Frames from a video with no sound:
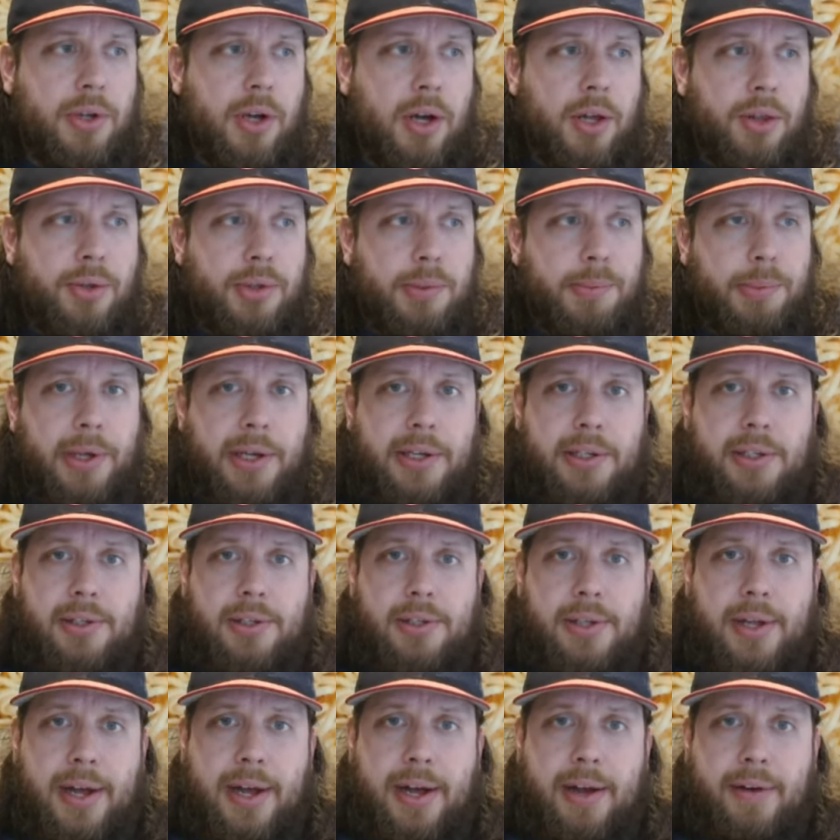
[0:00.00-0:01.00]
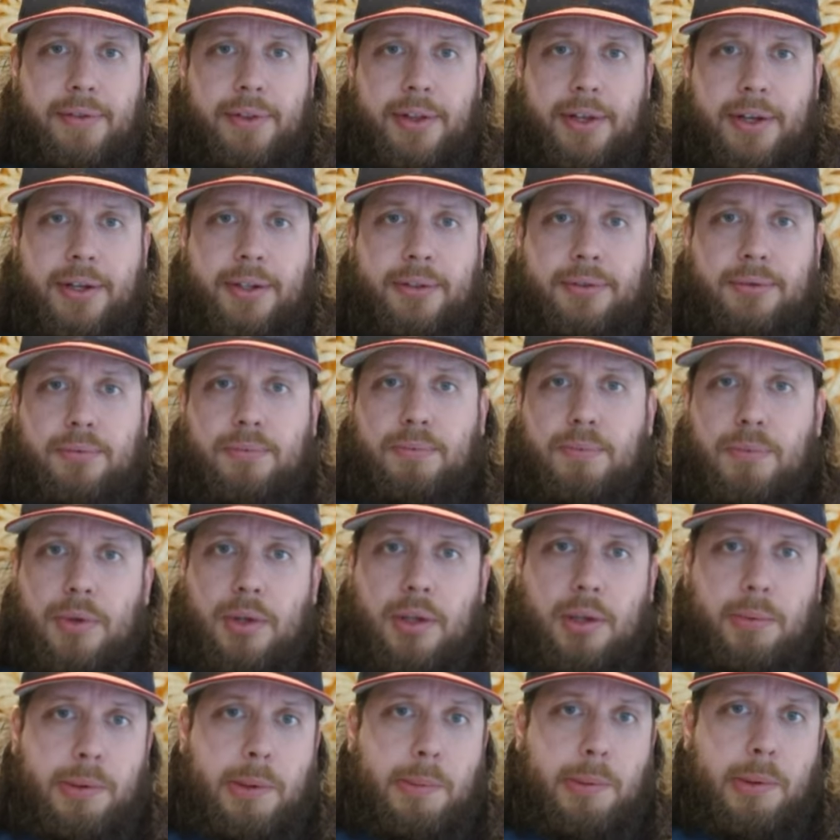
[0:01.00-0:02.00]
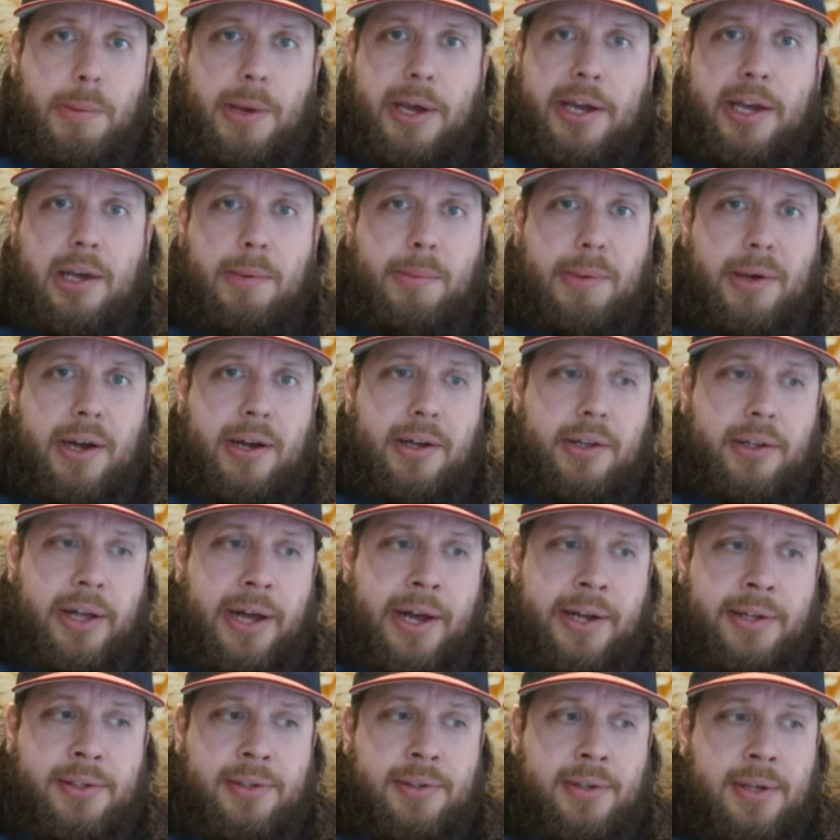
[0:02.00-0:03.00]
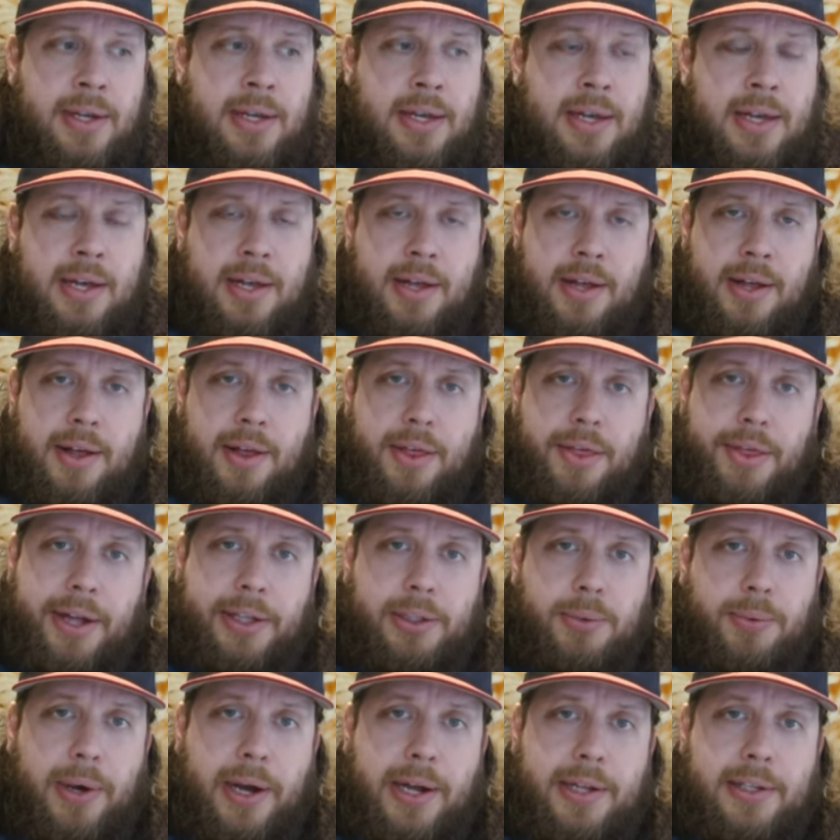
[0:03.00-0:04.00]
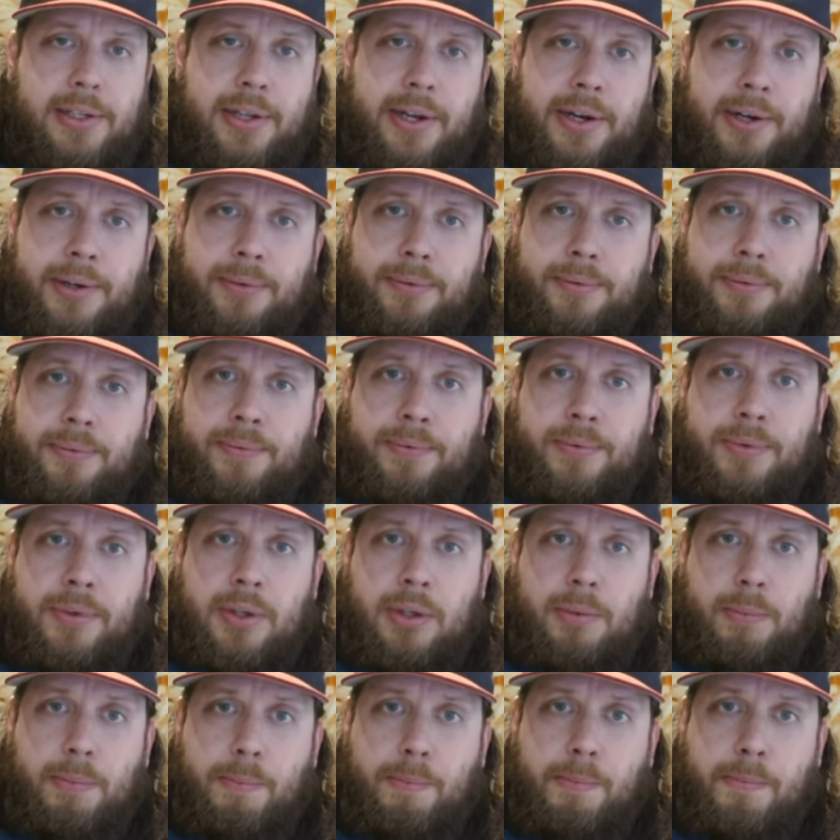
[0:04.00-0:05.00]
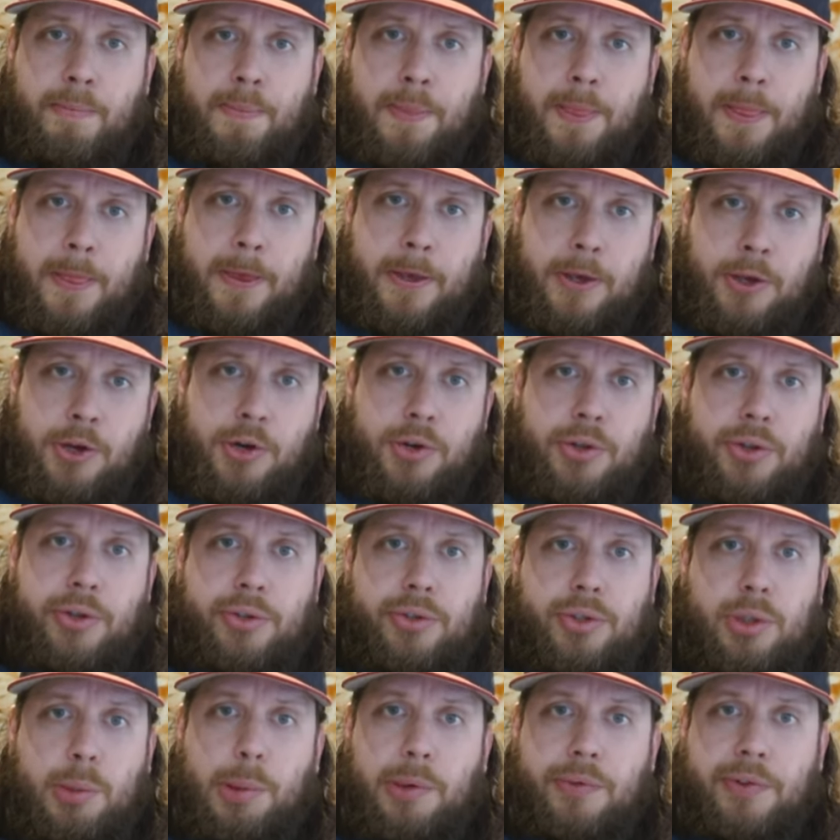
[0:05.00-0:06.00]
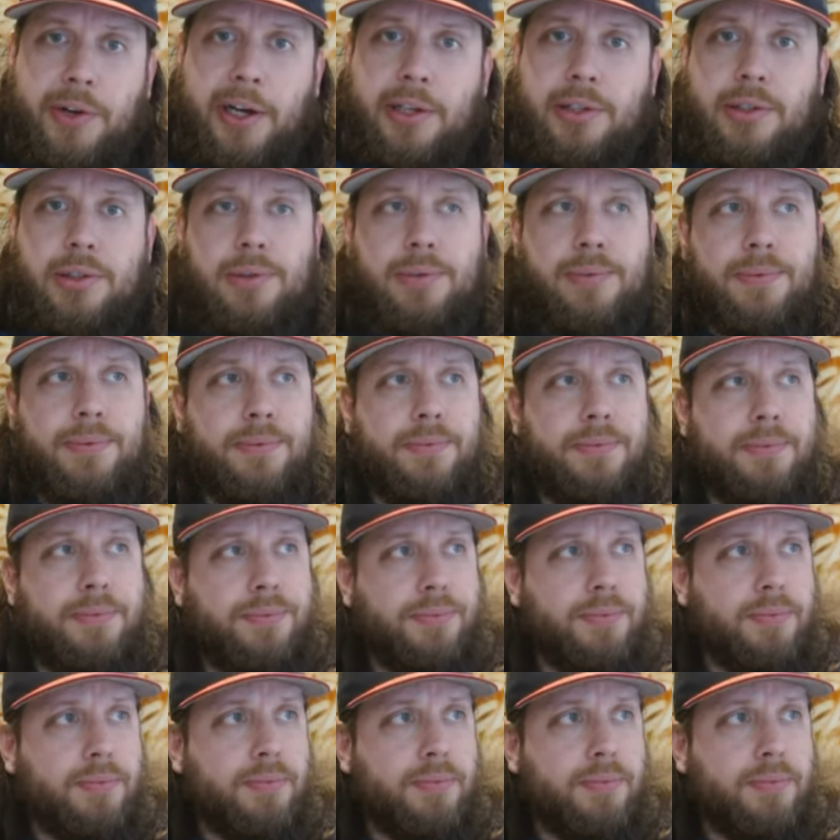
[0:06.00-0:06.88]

That's what all those places that have the people making behind glass, that's why it's there. You're their supervisor.